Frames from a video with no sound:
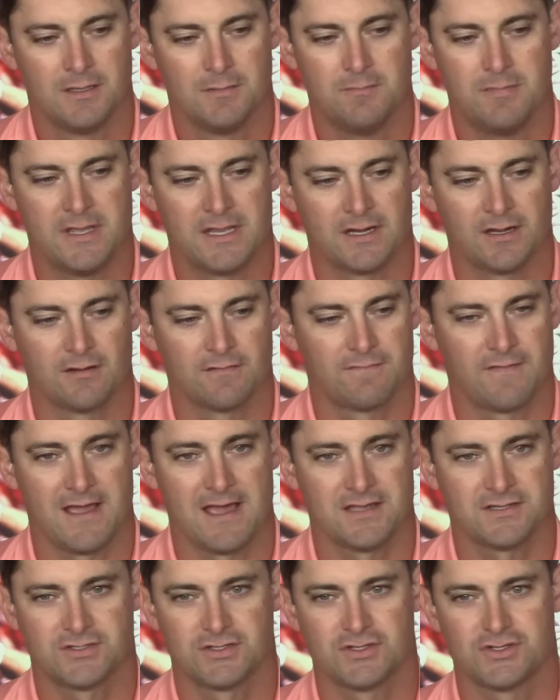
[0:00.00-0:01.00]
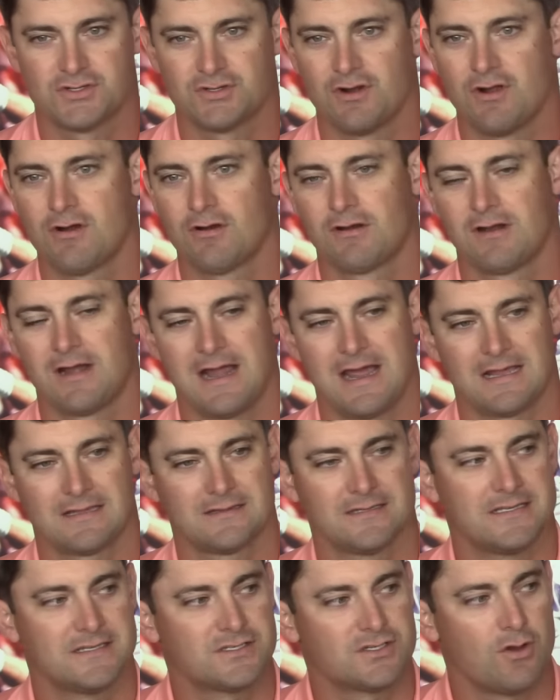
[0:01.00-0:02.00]
bigger, faster, stronger
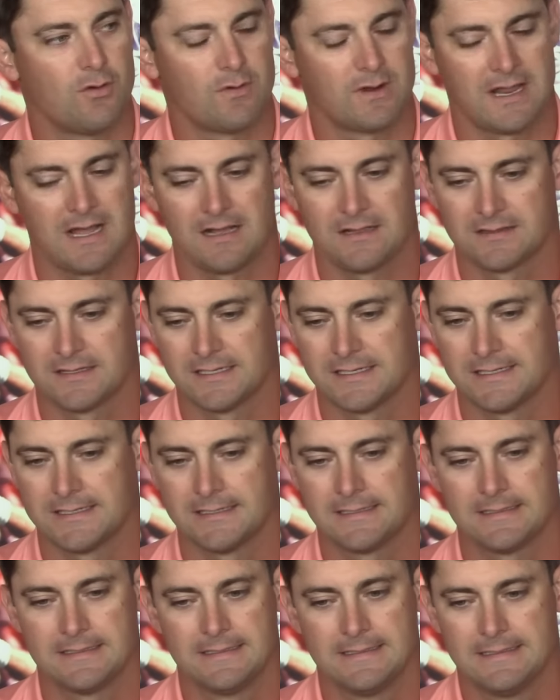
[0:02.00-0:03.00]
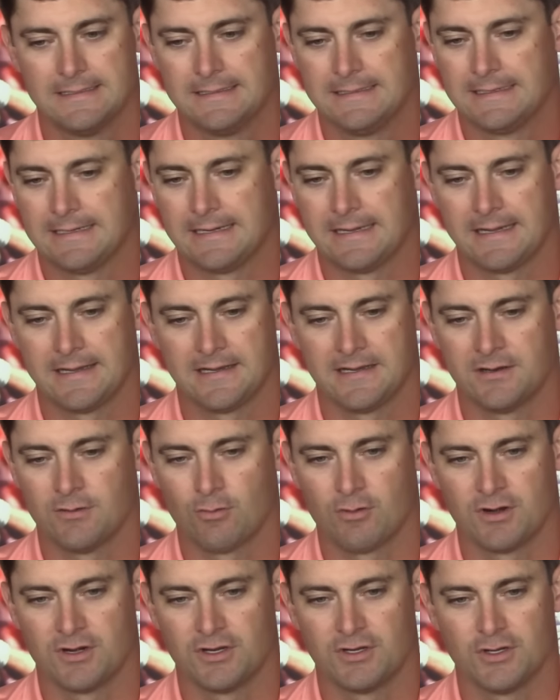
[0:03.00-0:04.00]
athletes going out there, and in
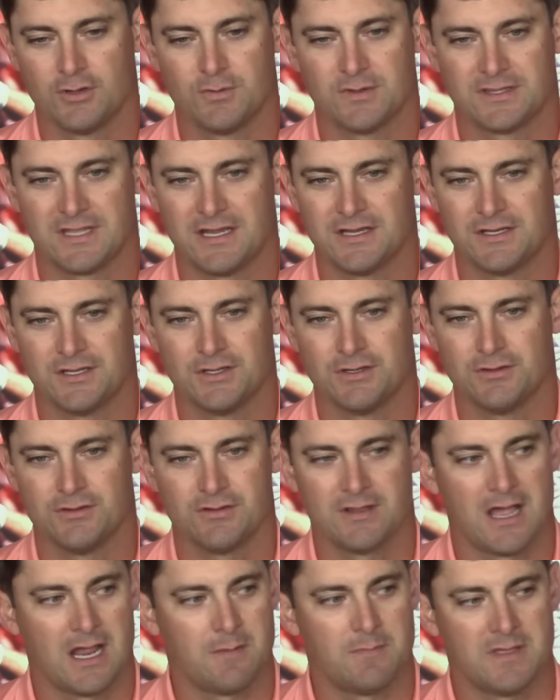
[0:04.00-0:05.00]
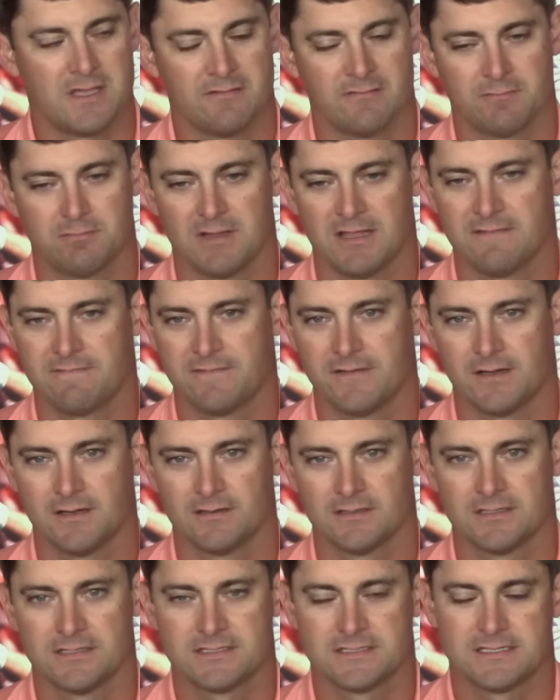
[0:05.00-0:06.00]
order to do what they do, you got to be able to play
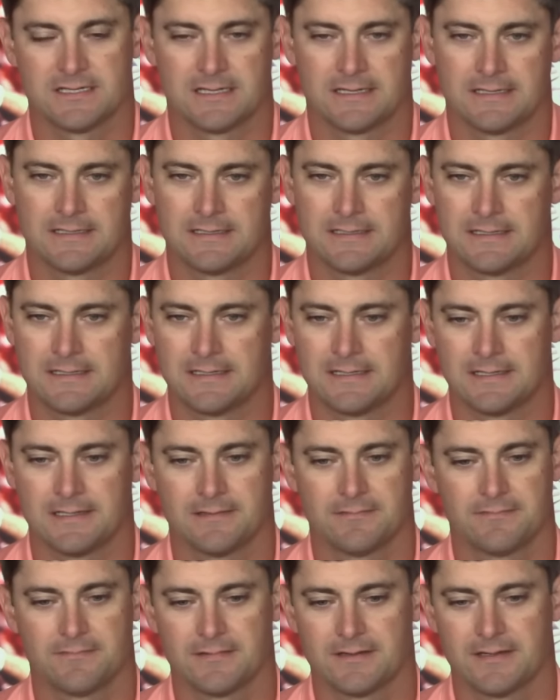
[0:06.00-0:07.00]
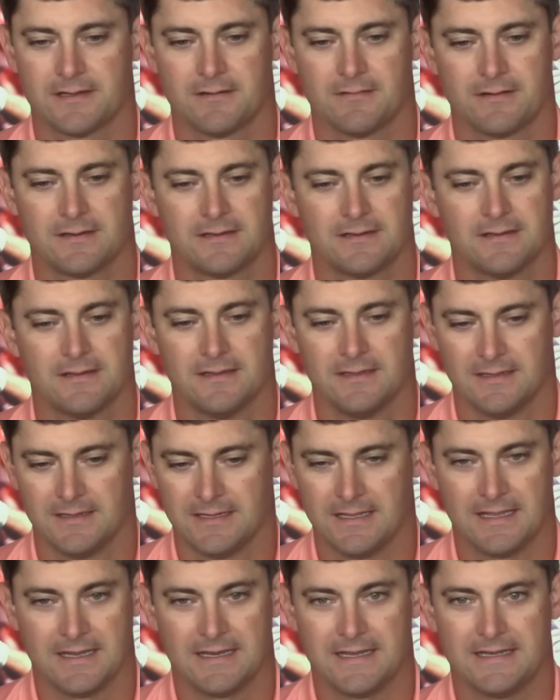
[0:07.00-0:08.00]
fearless. And uh, you know, and
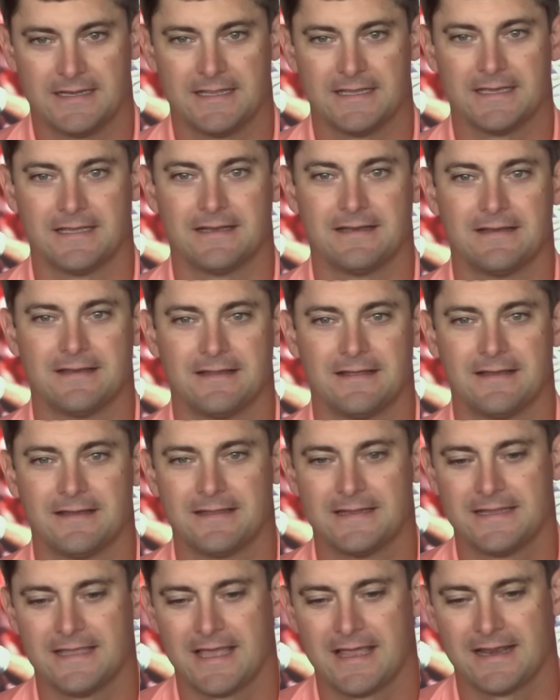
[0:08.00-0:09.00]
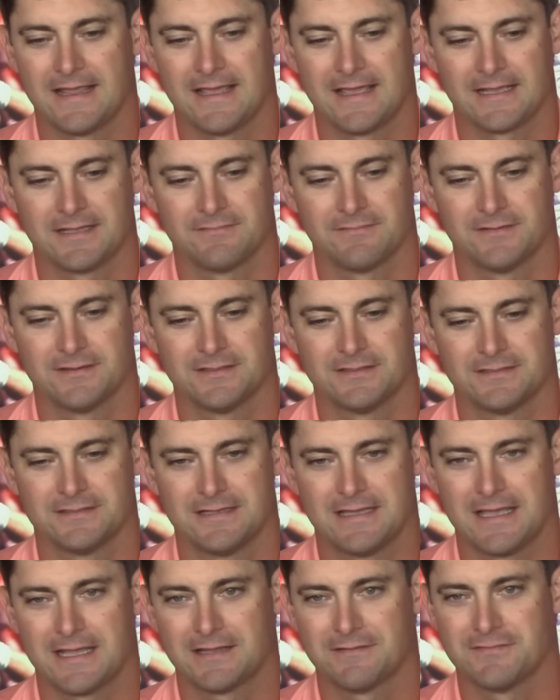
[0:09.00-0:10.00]
and he did. Uh, he had a heck of a
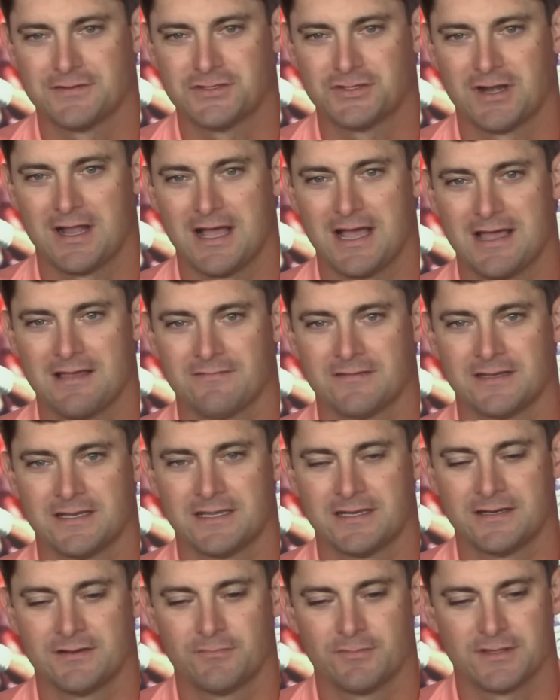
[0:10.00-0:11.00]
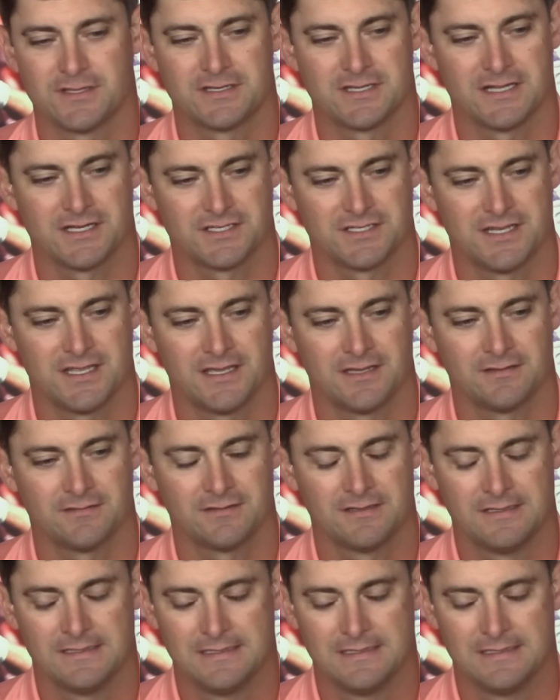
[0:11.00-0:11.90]
heck of a drive and ended with a touchdown.